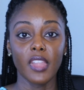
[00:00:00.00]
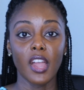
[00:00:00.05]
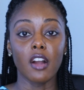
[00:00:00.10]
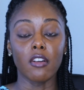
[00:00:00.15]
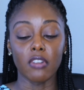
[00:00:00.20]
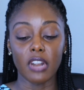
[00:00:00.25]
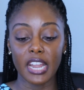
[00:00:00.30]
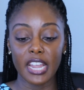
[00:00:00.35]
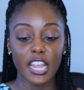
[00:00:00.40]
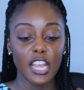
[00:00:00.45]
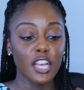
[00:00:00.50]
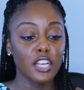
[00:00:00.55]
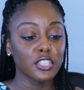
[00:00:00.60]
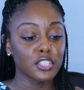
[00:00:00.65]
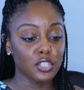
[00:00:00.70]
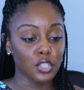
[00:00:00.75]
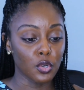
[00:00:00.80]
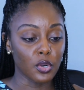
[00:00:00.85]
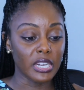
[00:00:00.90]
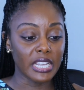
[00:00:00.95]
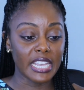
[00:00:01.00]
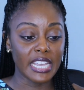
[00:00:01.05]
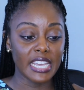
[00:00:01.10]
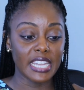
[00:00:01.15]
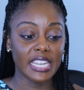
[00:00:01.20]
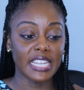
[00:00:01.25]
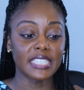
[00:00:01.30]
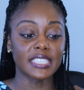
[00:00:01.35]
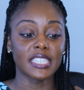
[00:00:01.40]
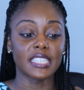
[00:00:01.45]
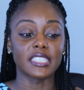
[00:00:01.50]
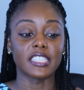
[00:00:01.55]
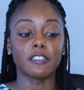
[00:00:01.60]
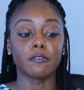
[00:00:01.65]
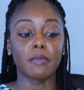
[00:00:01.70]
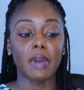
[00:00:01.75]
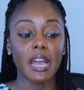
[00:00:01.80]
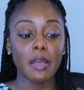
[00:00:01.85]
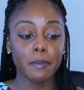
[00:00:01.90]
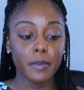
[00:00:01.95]
All right? So again, He says,
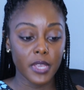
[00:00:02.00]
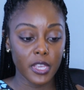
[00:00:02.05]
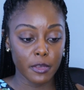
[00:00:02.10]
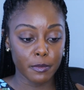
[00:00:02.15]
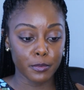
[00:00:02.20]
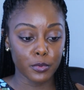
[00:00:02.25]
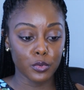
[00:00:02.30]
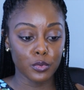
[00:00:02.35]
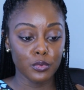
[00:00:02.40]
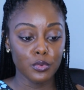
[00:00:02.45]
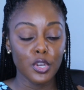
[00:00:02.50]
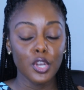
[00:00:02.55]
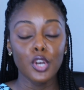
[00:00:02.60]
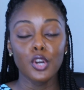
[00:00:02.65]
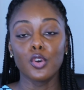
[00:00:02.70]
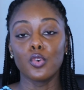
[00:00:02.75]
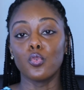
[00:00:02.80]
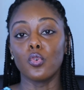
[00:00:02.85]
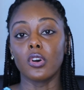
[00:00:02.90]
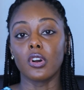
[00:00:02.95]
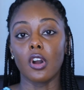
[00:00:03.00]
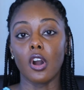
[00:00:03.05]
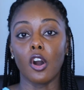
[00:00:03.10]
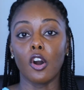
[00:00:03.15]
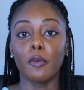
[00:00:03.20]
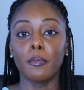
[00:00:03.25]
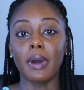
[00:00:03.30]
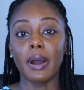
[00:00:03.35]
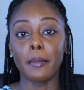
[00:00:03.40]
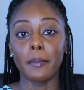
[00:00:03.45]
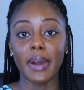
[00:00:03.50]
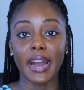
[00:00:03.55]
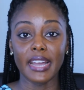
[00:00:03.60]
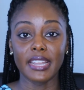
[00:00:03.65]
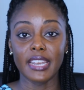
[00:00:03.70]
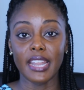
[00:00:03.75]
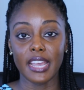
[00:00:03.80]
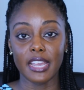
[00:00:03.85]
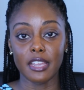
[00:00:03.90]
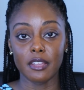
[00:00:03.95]
If my people who are called by
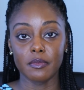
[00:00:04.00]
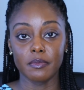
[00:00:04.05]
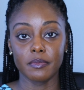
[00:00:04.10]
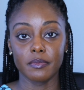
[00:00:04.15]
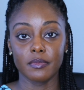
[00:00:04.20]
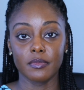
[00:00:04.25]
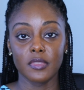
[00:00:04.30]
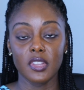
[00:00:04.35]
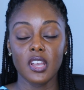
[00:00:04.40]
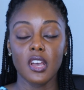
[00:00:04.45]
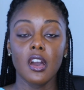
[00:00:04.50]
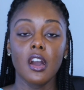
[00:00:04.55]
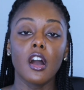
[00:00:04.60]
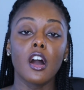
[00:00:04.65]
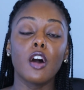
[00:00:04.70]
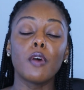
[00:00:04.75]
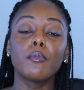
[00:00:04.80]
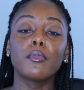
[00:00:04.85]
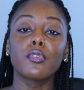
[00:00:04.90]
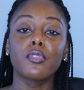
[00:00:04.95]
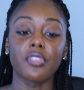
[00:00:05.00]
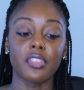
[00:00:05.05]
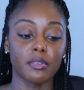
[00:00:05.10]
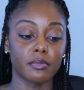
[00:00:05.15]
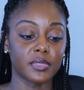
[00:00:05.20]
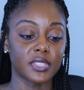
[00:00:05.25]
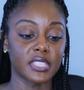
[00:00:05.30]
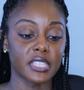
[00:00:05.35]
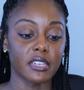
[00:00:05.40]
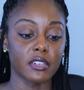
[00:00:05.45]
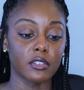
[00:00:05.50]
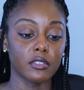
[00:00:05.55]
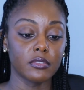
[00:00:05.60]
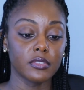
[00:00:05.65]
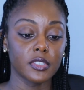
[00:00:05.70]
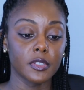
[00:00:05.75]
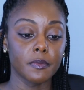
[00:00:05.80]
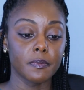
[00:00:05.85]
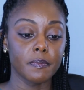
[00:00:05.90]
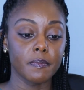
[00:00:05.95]
my name humble
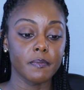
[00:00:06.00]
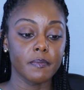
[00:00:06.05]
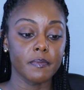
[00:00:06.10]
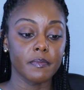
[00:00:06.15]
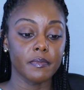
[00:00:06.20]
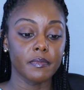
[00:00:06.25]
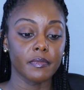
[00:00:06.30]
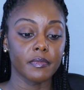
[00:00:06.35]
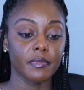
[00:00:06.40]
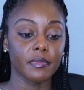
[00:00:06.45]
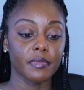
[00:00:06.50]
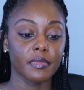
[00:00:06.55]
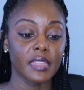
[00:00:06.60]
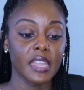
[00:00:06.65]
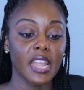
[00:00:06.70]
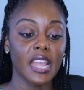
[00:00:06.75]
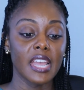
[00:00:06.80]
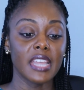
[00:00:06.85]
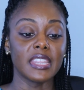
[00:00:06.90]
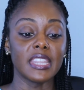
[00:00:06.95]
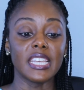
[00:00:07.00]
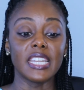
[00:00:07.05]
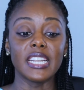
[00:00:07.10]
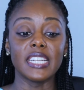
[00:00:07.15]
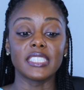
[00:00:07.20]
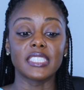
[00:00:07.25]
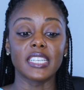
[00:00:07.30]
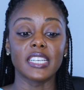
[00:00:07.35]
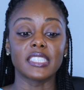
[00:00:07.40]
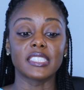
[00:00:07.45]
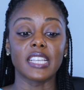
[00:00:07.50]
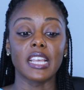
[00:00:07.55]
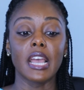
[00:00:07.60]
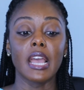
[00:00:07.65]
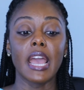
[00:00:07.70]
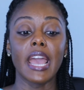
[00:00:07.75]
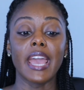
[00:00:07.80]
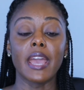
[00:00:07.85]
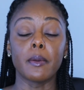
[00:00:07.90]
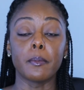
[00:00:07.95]
themselves, then He says,
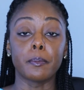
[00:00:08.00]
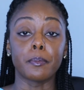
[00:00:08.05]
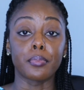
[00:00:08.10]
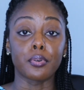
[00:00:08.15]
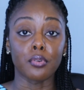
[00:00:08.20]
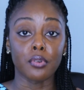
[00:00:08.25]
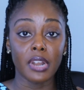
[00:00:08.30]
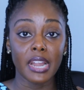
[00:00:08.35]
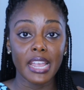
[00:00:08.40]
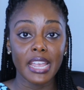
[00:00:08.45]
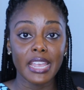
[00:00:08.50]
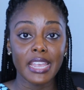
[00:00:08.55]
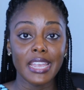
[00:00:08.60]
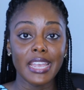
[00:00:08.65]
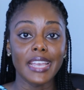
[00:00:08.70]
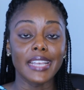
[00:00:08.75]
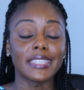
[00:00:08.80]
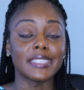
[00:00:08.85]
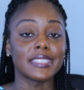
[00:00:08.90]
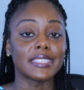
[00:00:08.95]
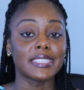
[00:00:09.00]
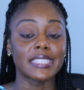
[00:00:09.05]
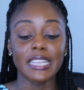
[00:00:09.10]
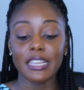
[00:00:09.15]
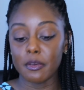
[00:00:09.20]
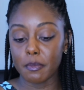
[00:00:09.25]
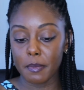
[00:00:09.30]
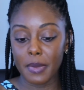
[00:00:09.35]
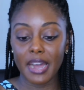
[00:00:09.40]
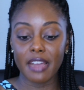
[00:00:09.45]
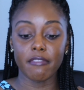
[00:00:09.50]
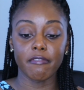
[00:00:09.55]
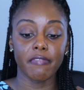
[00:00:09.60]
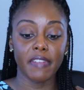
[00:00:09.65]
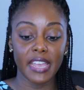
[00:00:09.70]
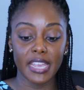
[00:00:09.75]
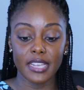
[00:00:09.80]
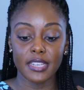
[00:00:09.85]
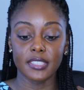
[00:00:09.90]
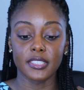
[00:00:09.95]
and pray and seek my
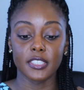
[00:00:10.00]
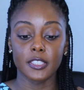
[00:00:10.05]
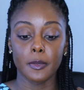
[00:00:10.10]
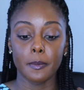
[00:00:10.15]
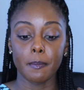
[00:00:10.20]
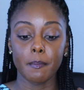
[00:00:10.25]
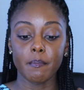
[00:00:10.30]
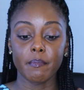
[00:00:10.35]
face